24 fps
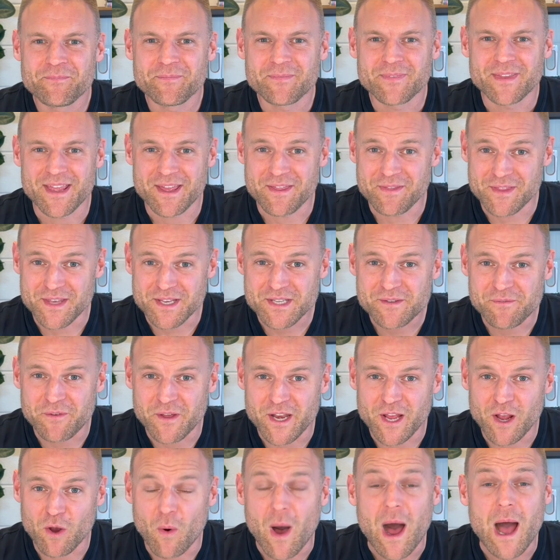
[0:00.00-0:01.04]
In this
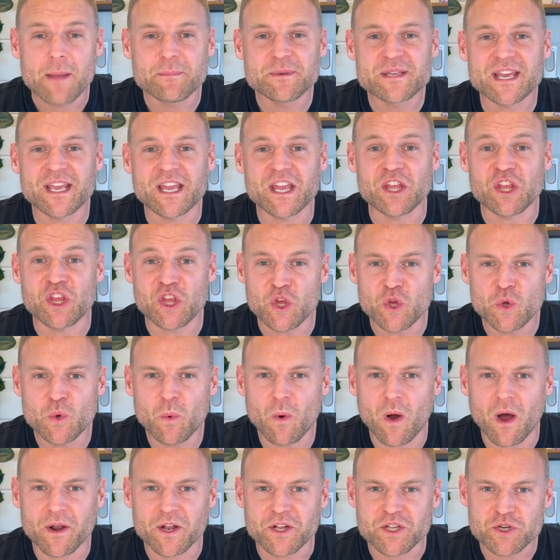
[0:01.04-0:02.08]
video, I'm taking you on a